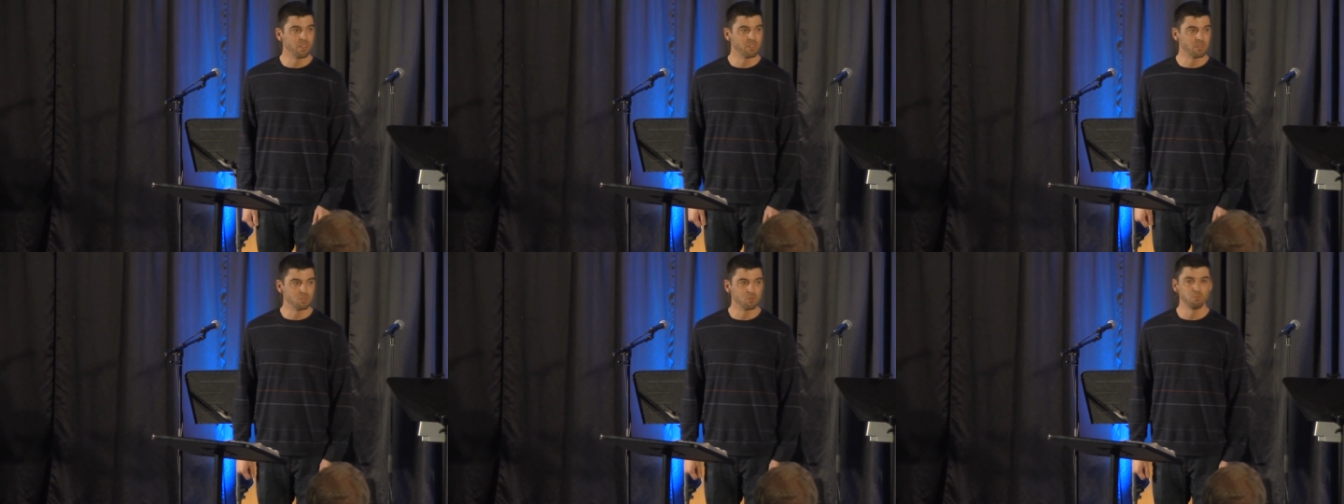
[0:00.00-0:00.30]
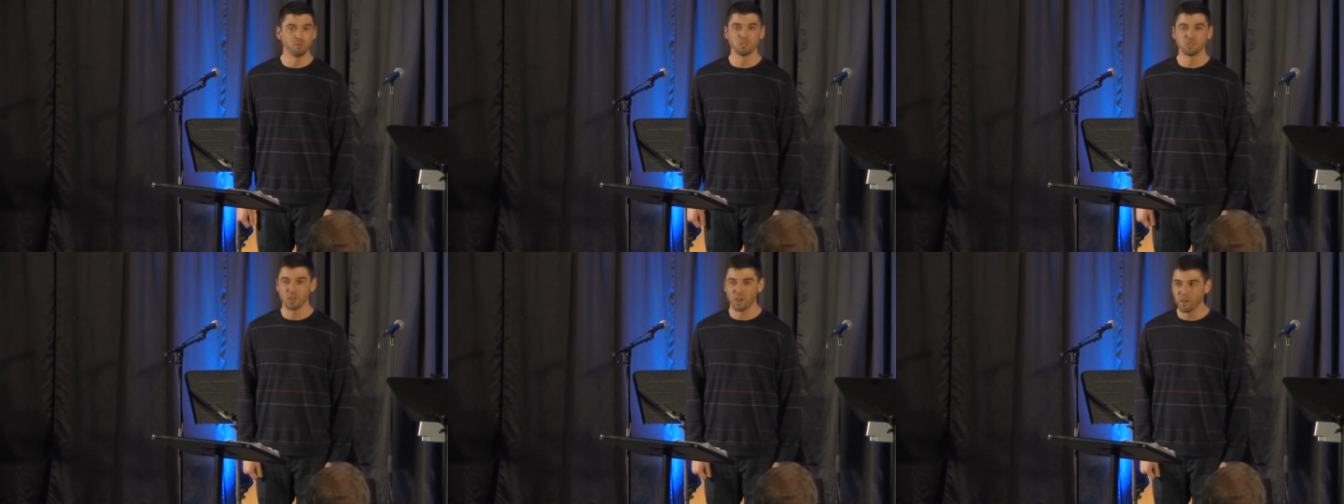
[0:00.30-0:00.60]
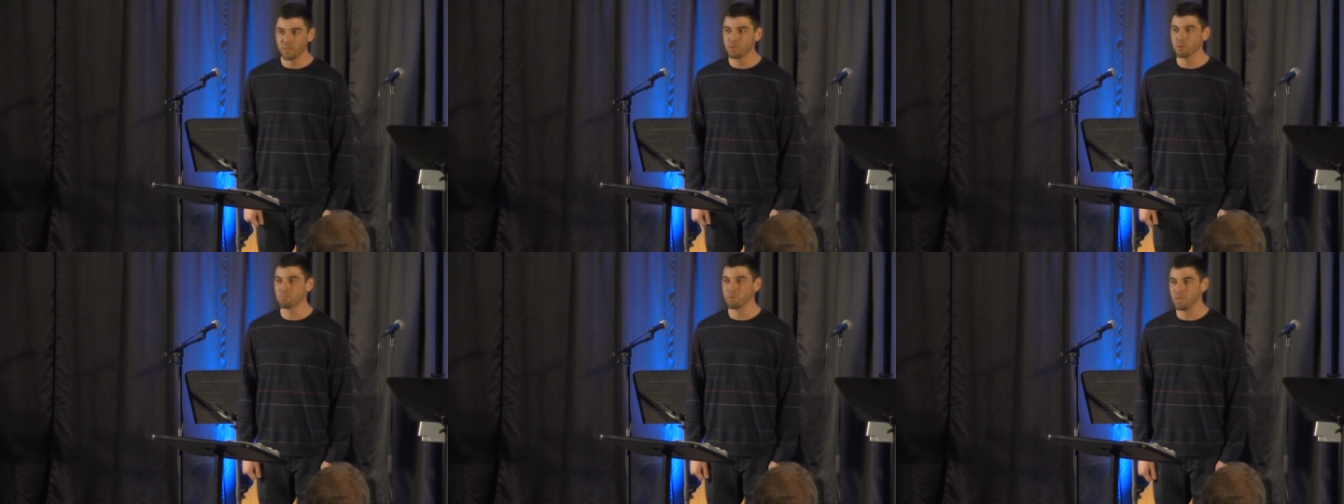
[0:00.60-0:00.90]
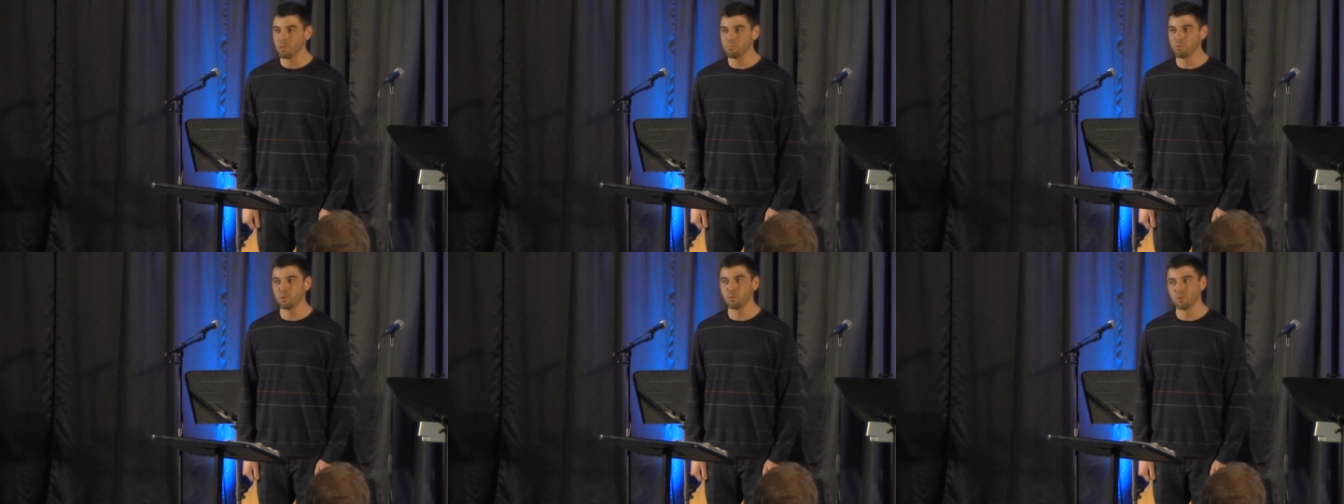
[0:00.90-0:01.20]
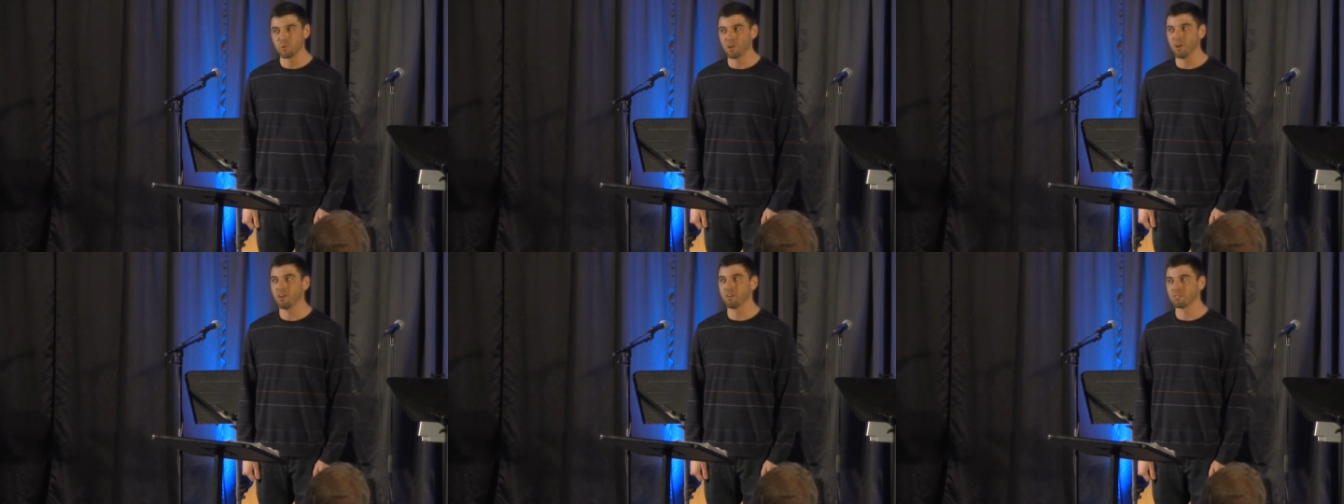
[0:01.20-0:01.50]
There's a bunch of other people who
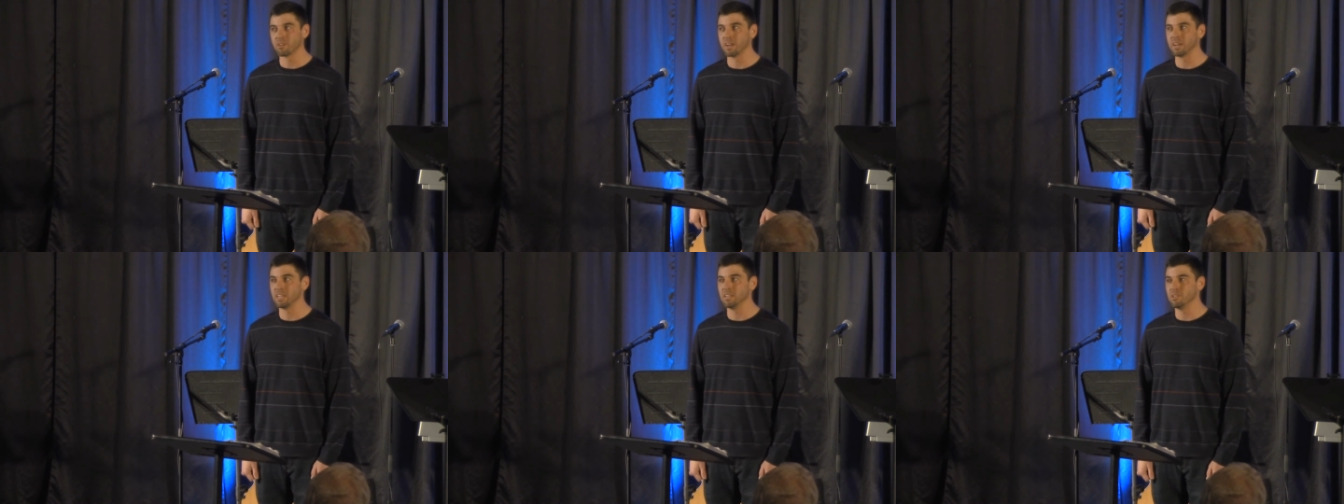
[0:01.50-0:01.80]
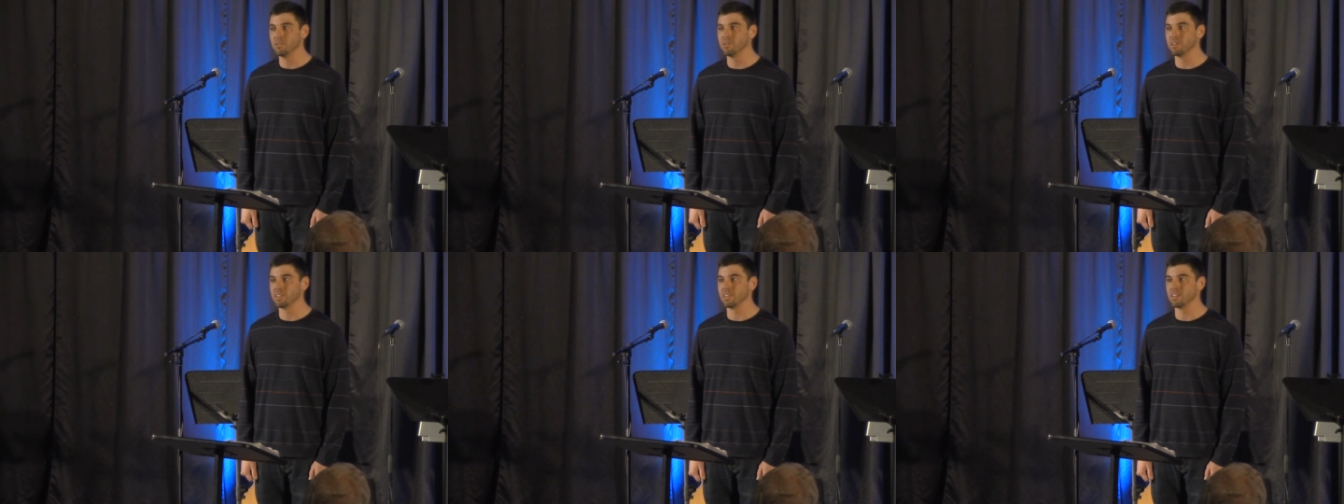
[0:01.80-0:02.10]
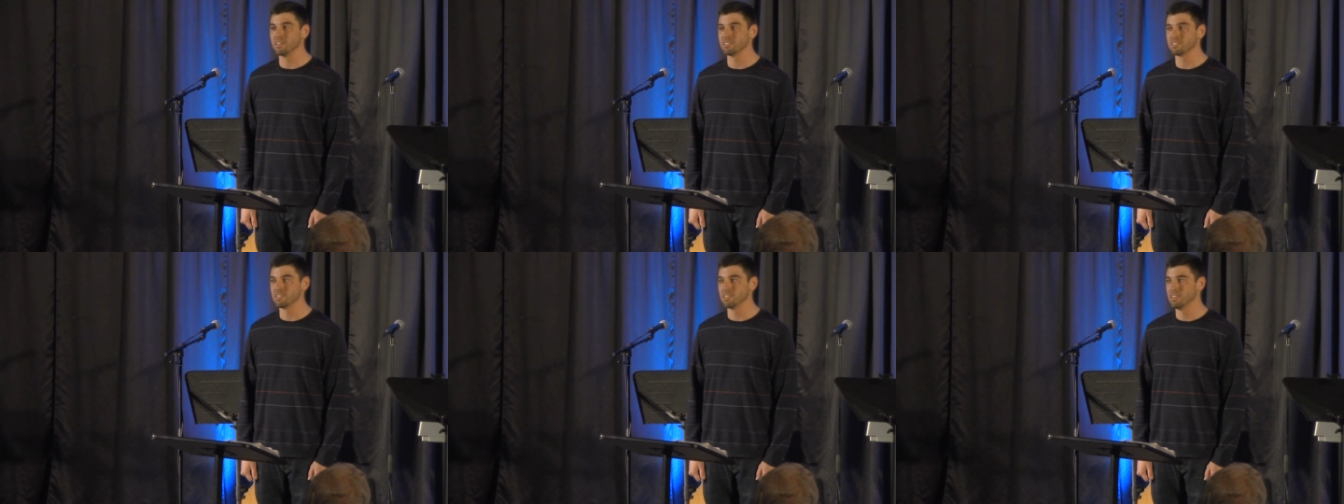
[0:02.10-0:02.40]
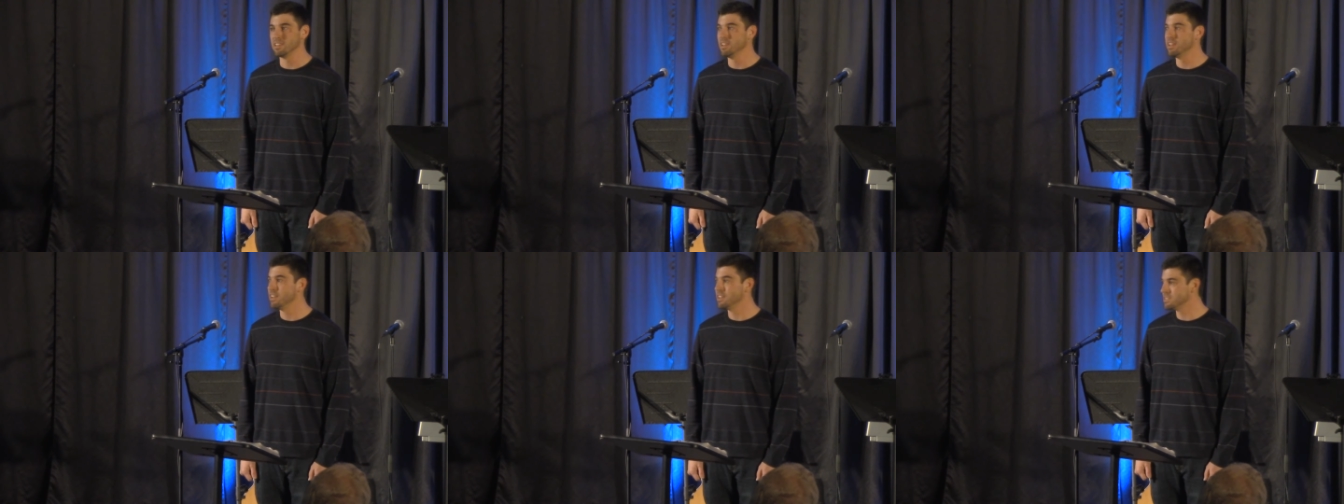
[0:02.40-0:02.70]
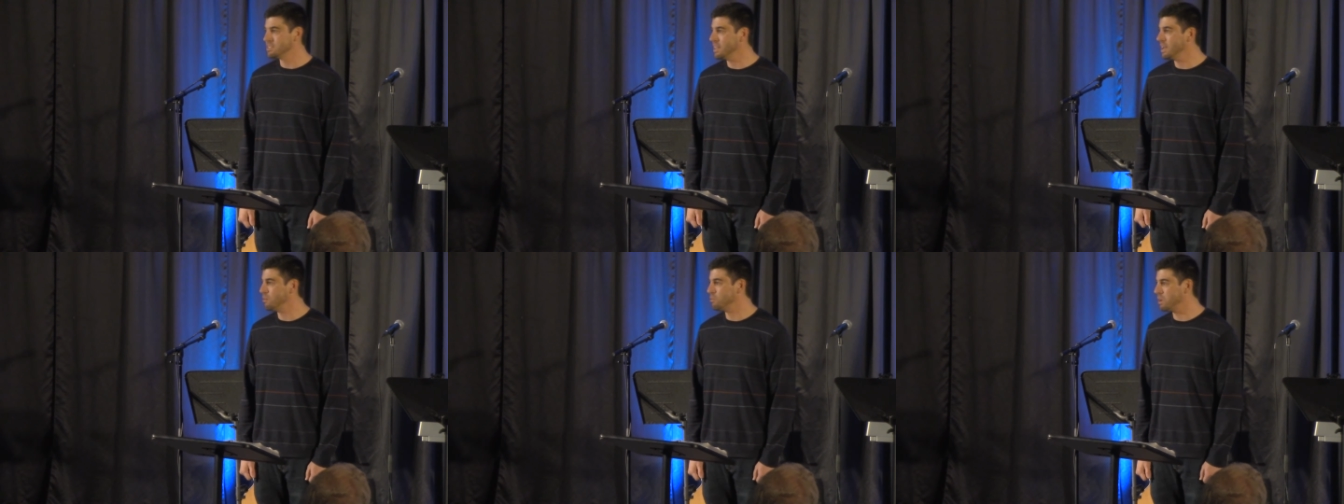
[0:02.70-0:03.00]
are already doing this.
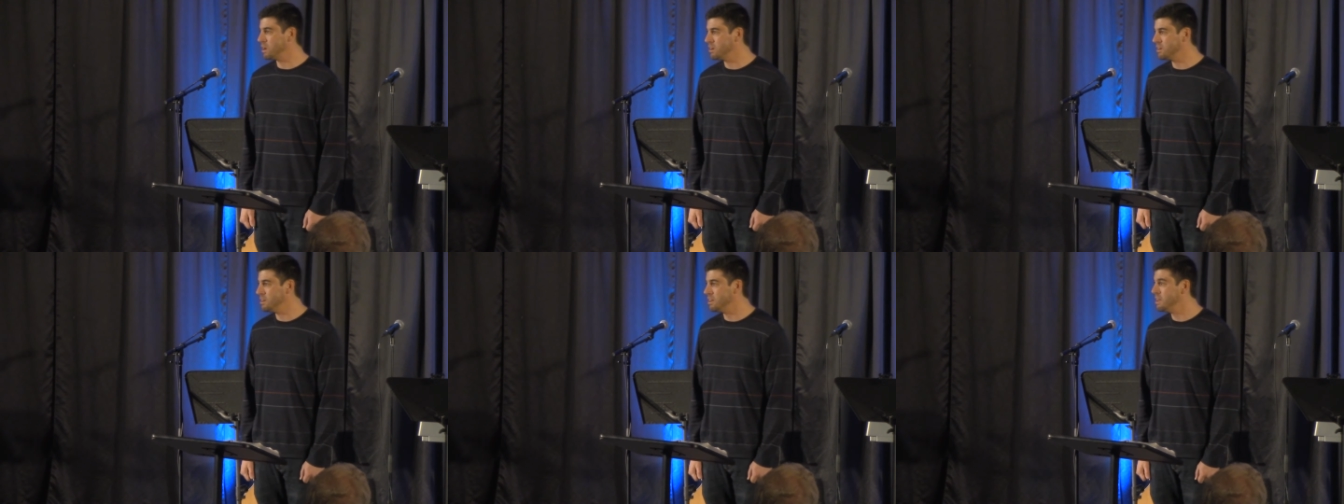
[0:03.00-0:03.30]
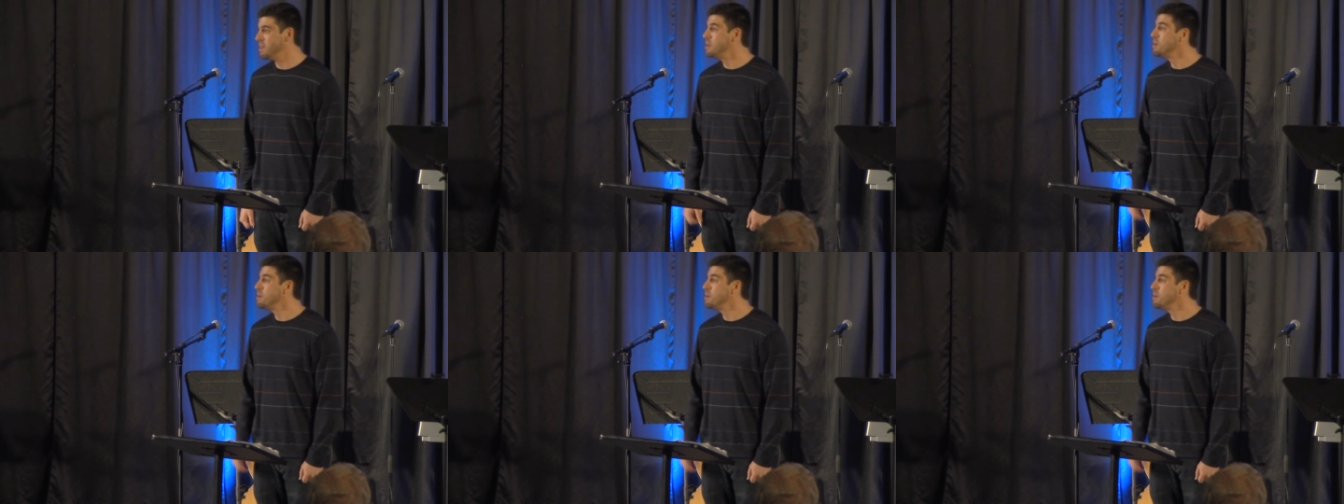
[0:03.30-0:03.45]
Isn't that weird?